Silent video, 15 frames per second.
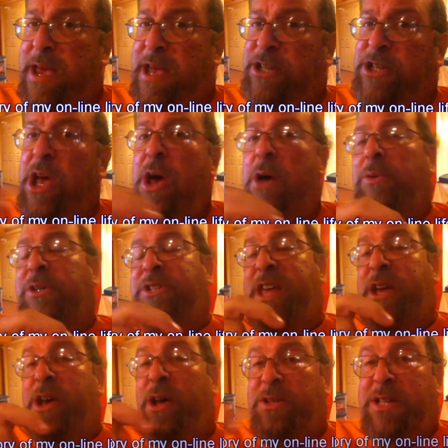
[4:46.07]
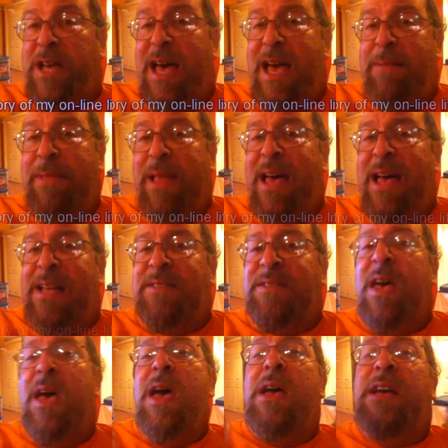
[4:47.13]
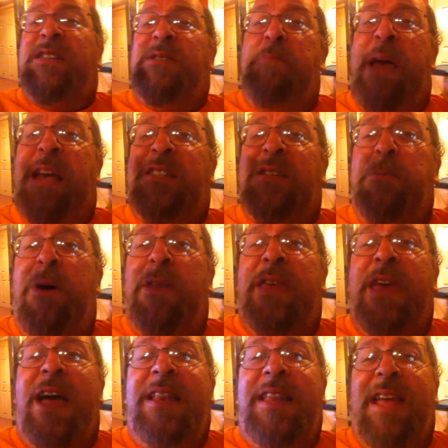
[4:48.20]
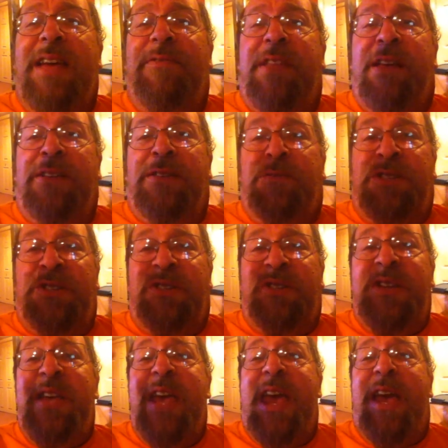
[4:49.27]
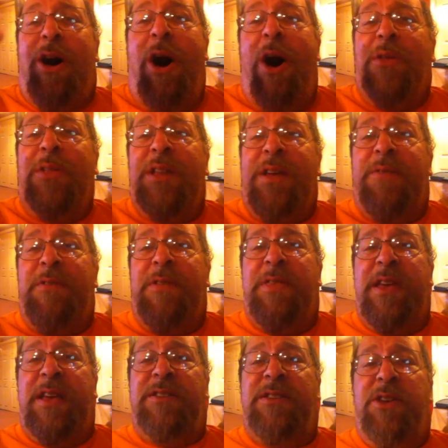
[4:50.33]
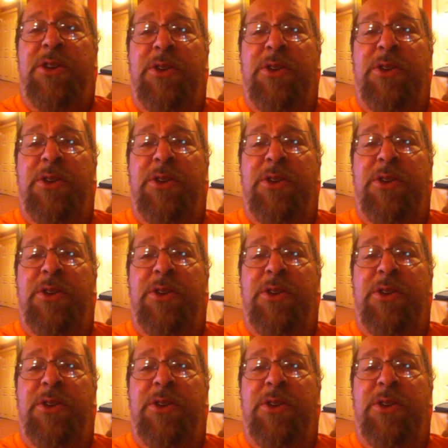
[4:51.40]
page, which they call timelines, it's based upon the idea of seeing all the different things